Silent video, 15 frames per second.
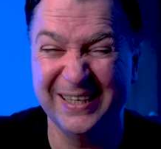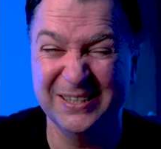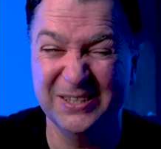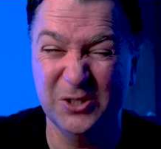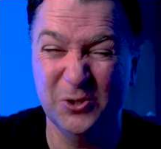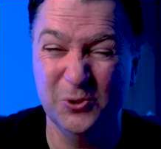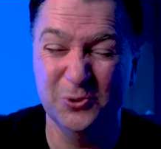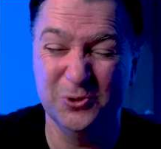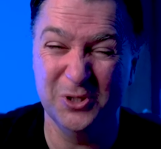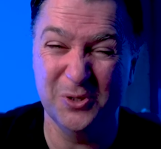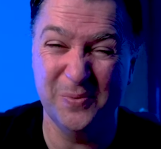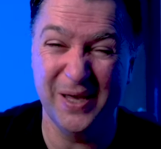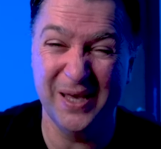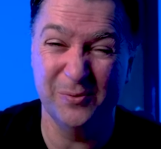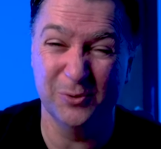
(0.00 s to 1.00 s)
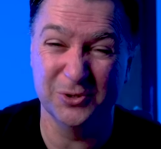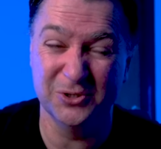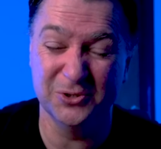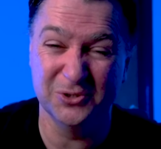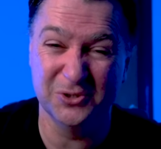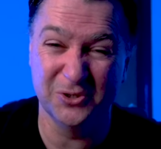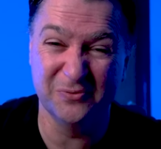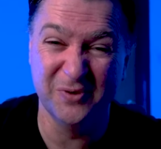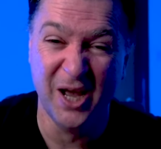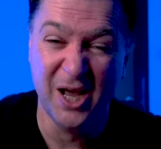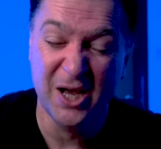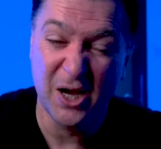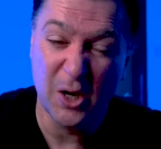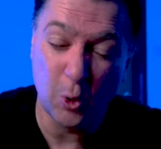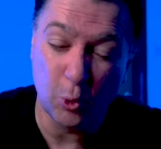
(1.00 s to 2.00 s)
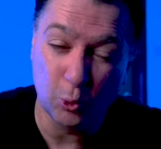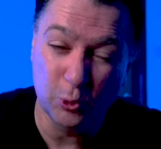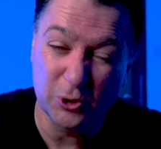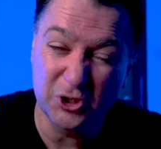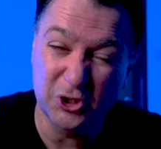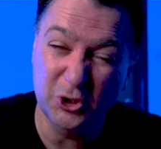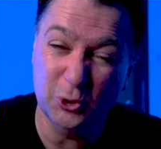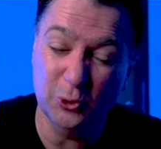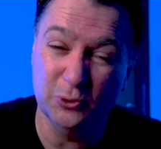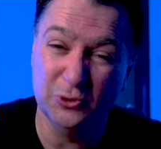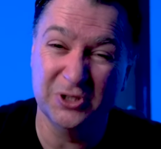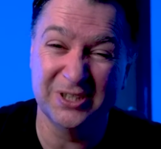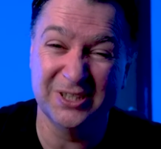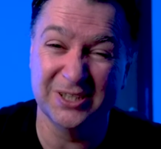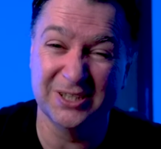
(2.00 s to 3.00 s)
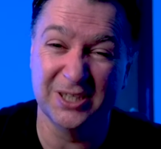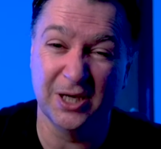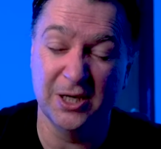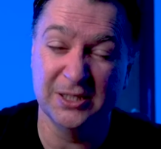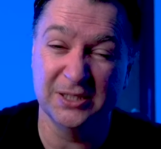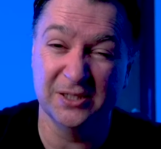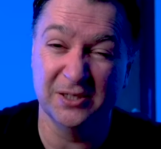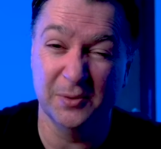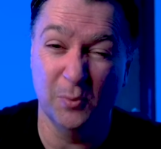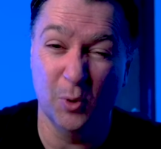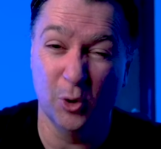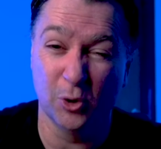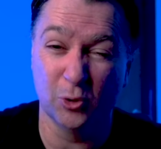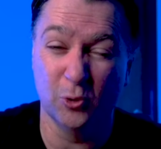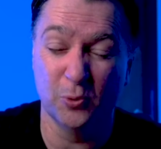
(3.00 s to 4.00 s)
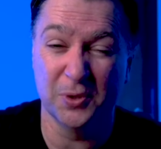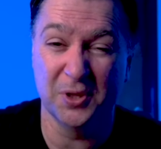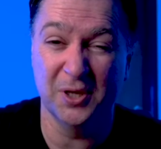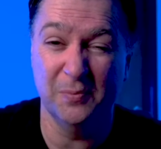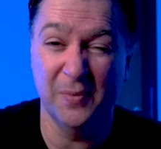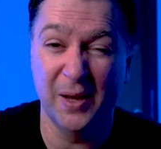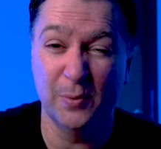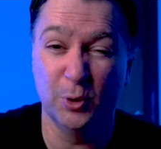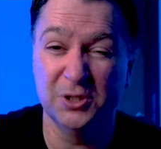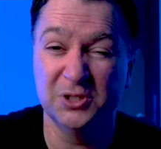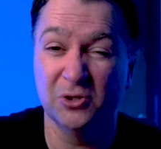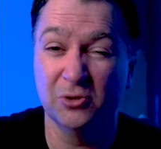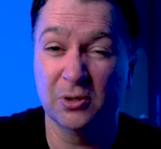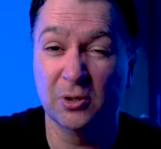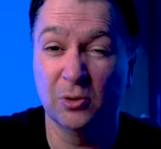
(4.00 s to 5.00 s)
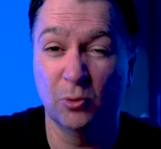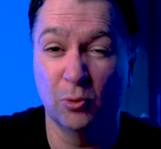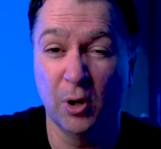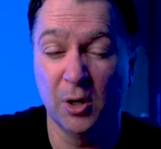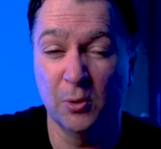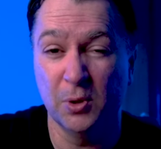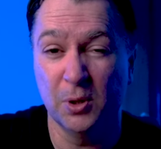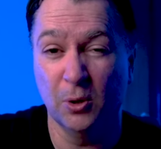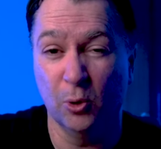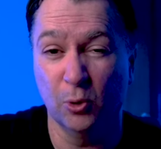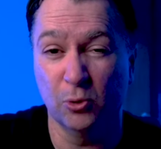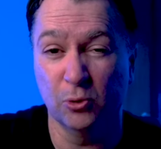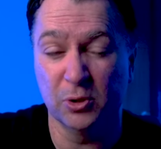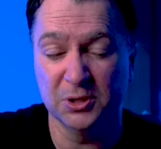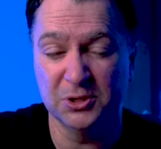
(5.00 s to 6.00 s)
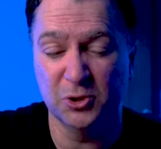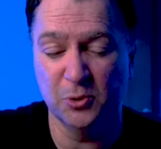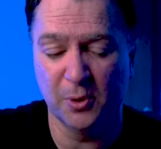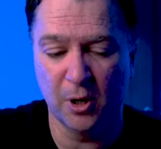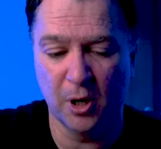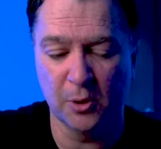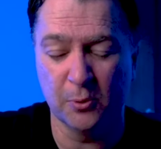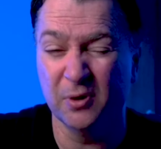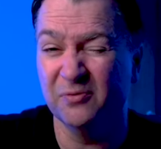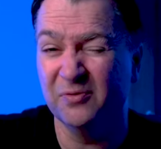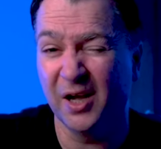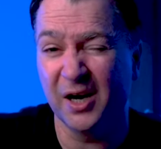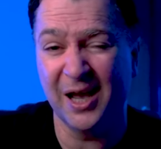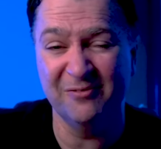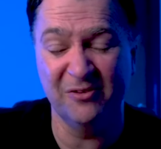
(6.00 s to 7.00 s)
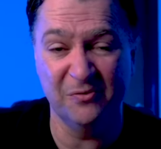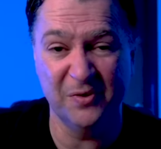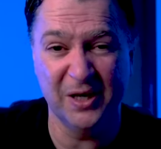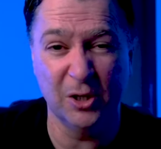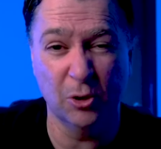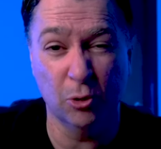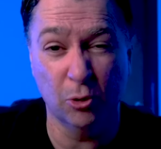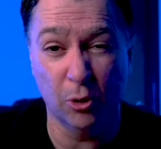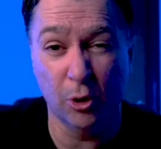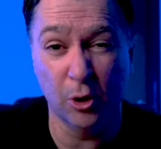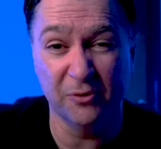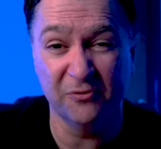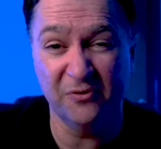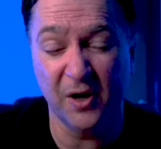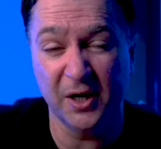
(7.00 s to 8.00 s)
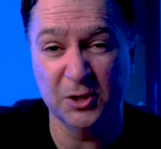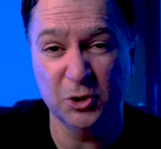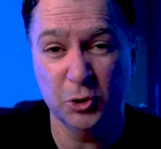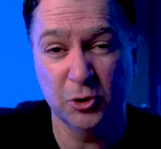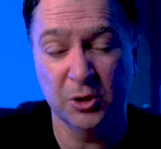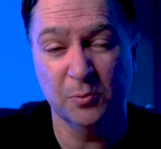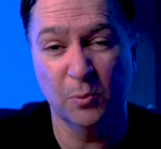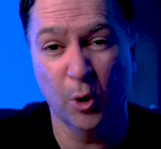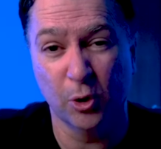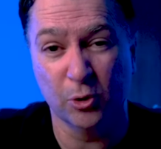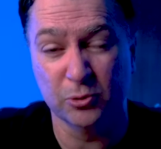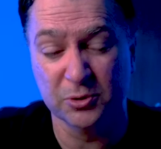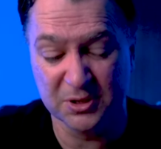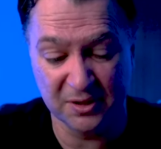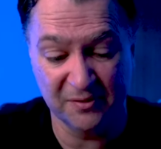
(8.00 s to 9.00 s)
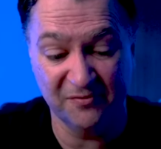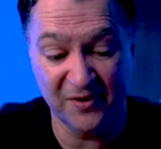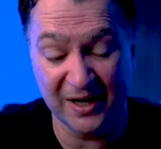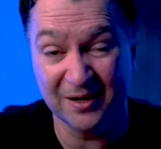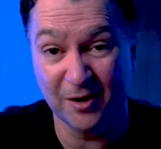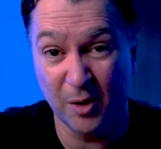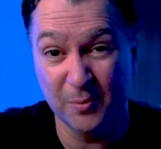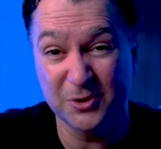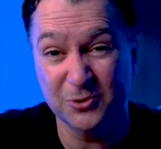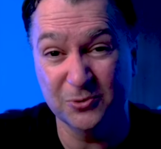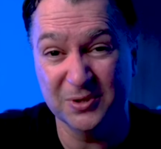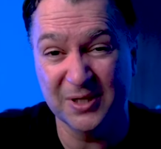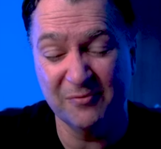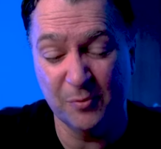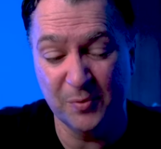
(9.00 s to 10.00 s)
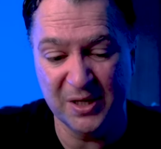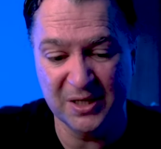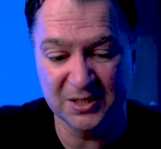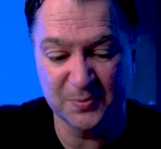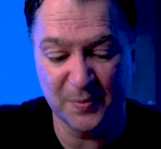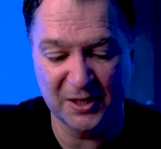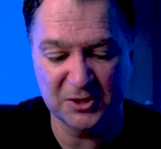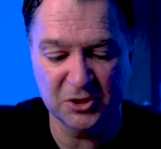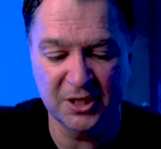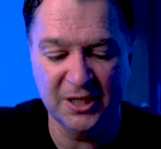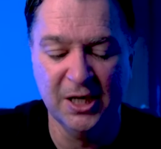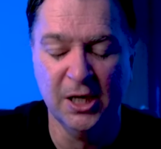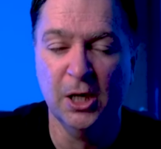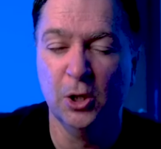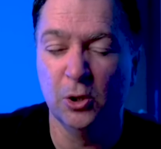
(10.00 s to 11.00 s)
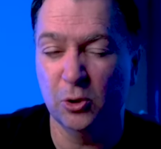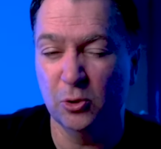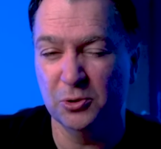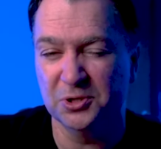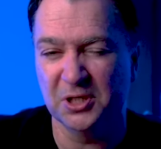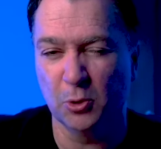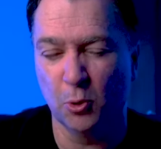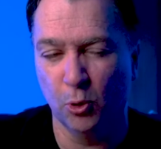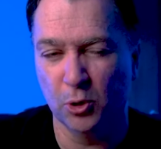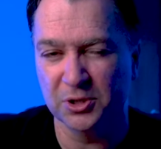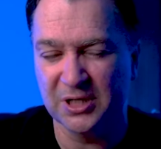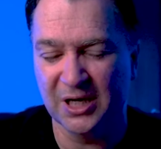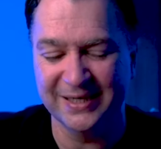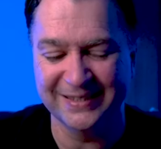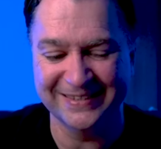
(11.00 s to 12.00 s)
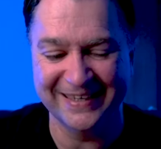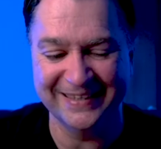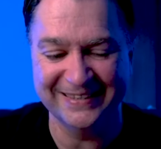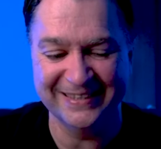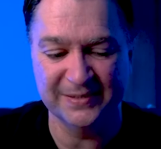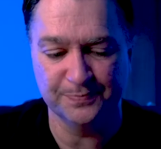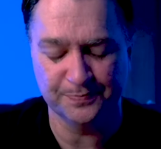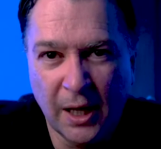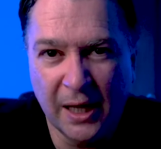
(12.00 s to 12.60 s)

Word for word: that is used to be able to sort of reduce the size of the model within memory so it can run on local consumer hardware. In fact, I have a video on fine-tuning models, in fact, Llama 2.7b especially, using quantization.